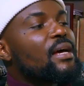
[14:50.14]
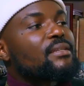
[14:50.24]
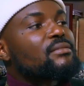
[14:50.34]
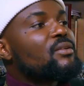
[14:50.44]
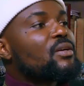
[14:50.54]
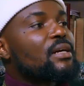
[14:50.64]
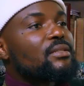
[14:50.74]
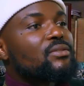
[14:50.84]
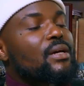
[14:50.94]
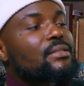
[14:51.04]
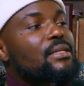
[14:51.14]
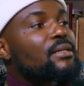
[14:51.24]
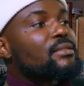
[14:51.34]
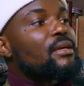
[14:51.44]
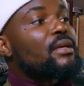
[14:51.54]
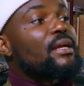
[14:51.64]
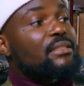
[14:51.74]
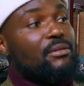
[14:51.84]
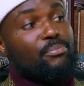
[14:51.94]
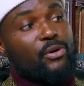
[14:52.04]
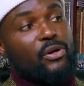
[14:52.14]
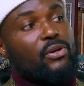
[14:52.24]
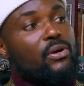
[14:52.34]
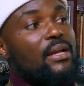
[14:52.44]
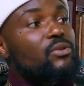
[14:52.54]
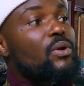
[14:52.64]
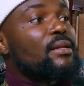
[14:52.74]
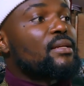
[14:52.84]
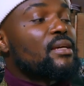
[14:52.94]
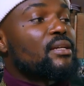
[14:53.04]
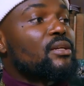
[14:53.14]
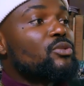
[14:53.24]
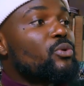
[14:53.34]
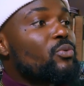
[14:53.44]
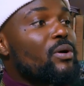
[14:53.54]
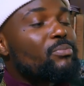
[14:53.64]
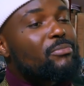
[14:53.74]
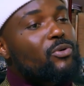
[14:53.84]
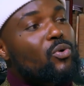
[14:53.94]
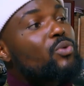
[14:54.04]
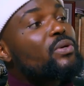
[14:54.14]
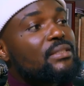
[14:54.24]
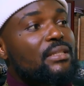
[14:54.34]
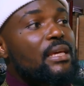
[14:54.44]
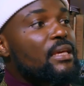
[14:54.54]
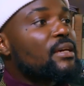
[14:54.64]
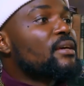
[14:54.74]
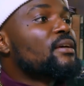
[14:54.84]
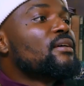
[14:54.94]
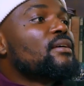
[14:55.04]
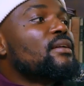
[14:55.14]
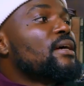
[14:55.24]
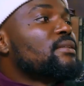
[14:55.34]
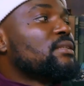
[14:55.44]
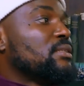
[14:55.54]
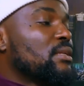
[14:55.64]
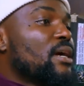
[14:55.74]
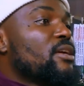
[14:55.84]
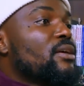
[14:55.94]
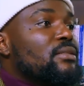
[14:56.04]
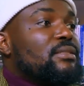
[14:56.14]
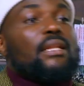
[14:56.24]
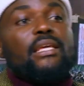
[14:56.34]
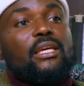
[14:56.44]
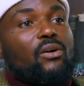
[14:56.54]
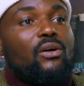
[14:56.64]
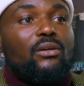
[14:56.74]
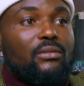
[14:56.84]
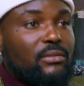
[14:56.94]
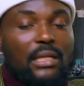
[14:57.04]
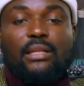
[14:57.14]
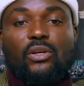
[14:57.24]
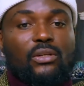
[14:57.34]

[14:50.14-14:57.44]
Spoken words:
As long as you are not an entrepreneur and you're a lady and you're doing well, people will always say that it's either you're selling or selling...